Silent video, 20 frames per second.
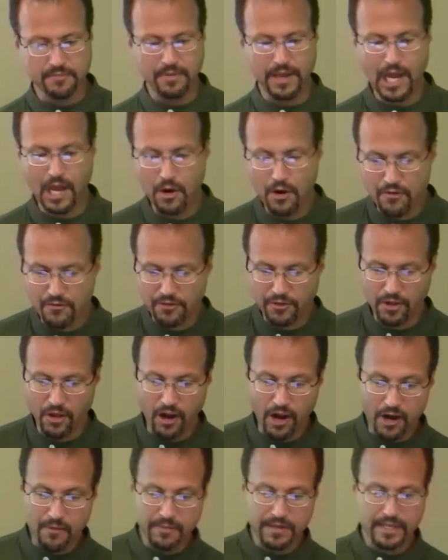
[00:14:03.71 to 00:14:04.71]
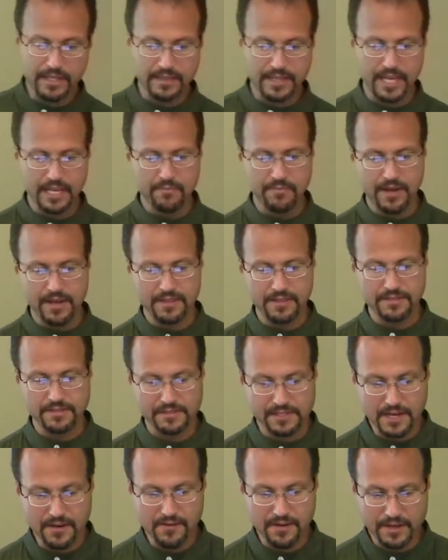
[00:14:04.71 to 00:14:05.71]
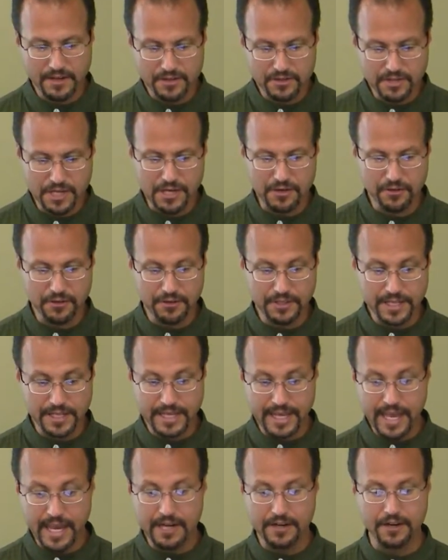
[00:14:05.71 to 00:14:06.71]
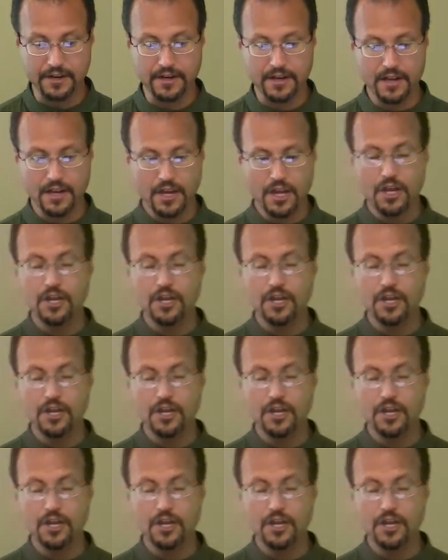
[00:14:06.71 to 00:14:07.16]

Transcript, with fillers: a powerful army led by the Syrian general Nicanor,